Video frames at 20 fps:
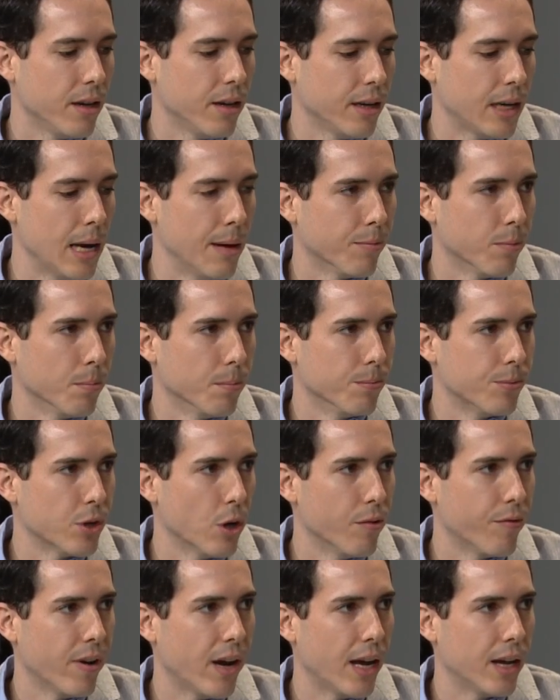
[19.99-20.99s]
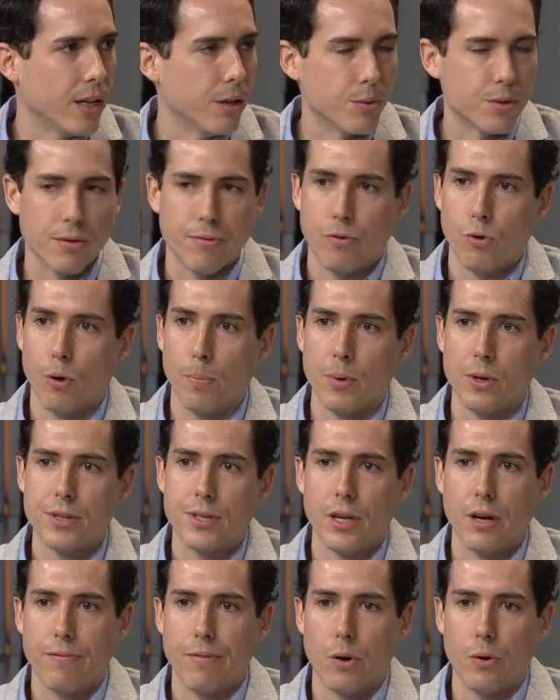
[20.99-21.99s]
He came from SoFi. He was the former
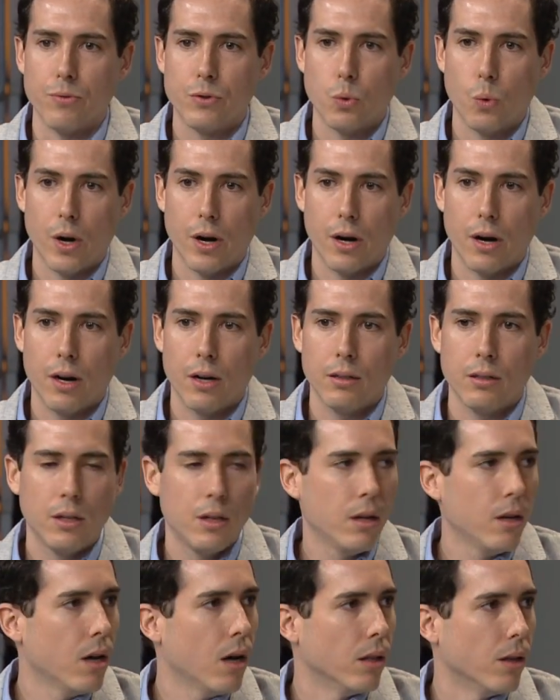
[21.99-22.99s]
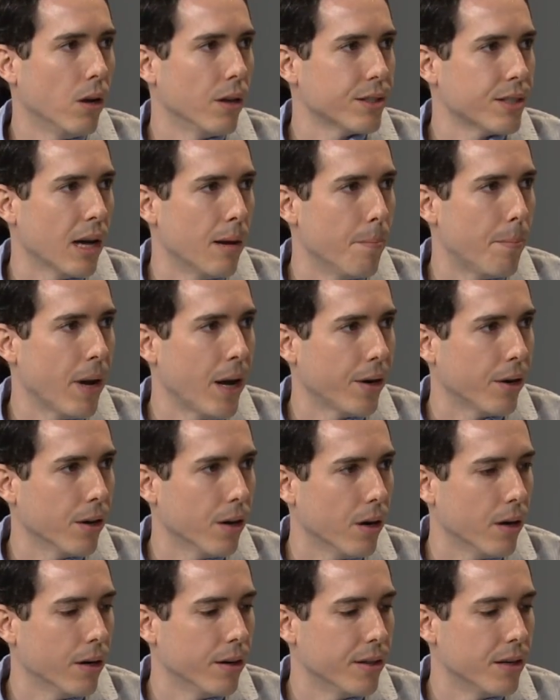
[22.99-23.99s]
CFO of Twitter, a longtime
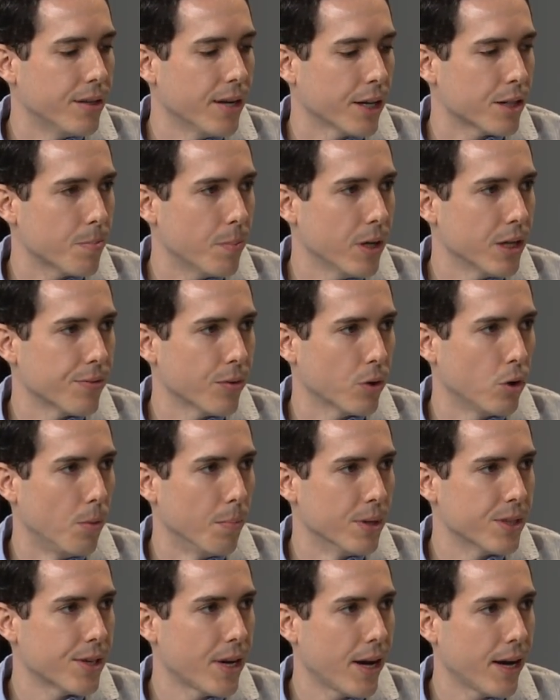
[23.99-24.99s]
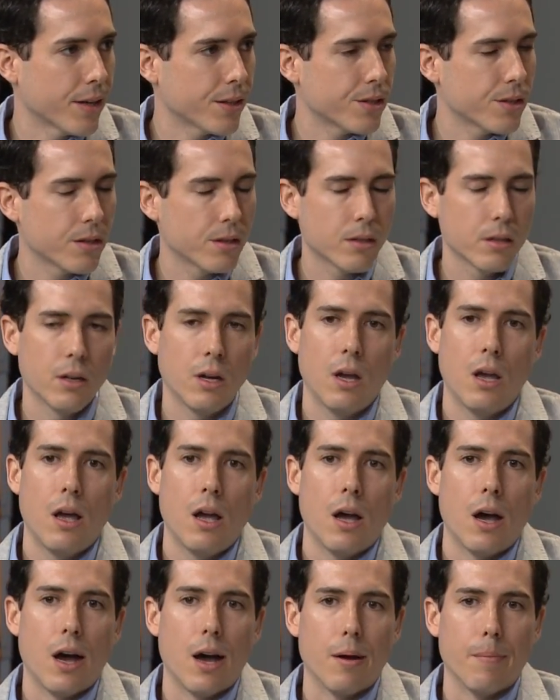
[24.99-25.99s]
banker in the tech space for Goldman Sachs.
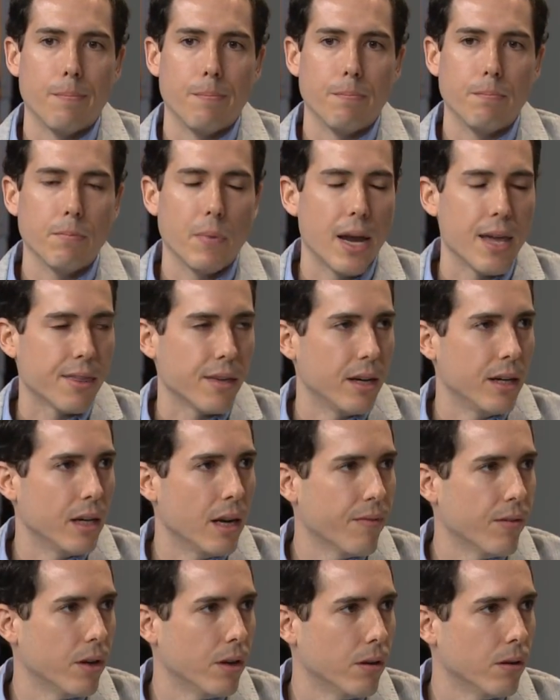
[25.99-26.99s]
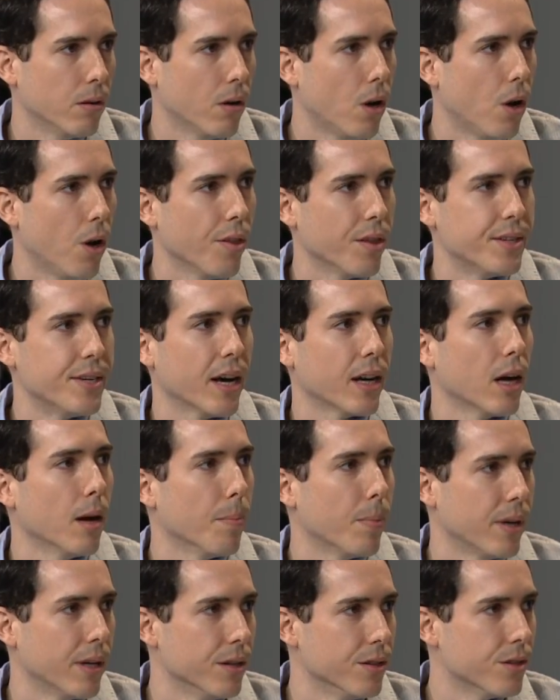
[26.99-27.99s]
Um, Anthony, given all the tech
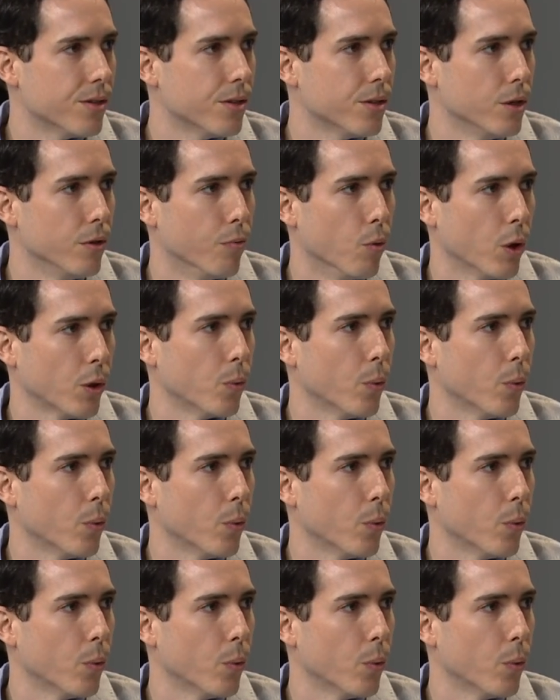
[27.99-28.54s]
companies you've worked